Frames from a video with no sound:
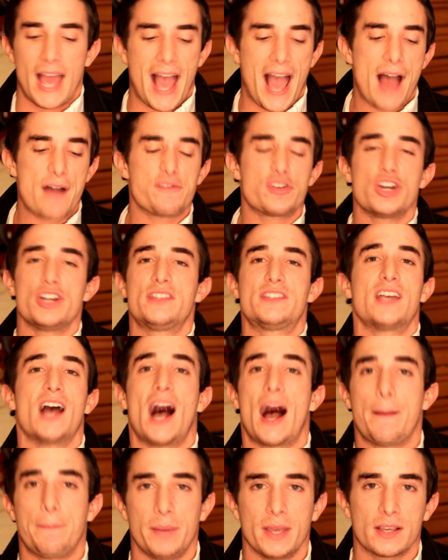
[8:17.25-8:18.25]
Have good
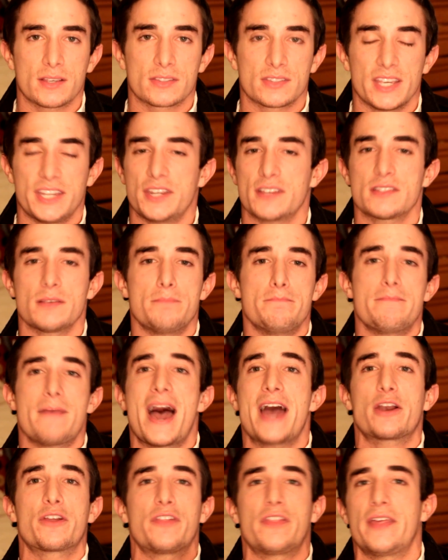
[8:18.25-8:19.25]
topics. It doesn't
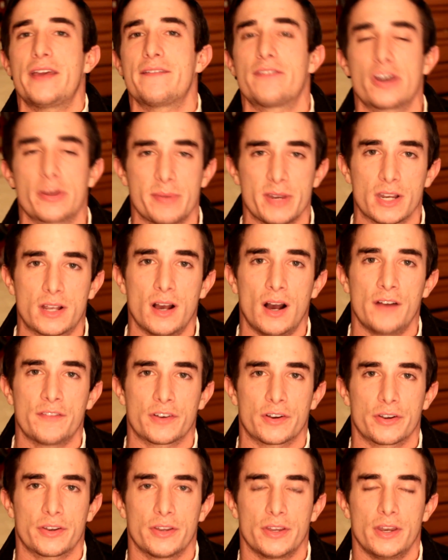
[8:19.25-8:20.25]
matter that they've already been
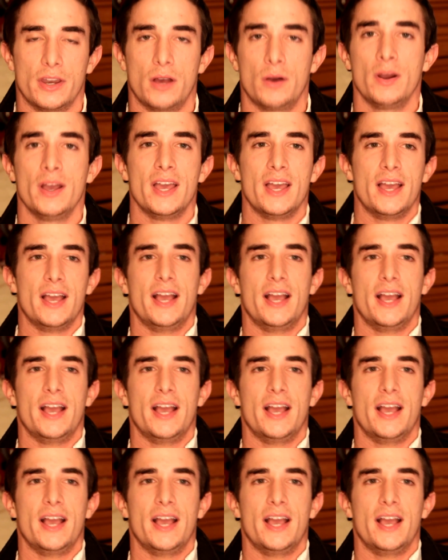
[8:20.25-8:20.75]
covered, you know?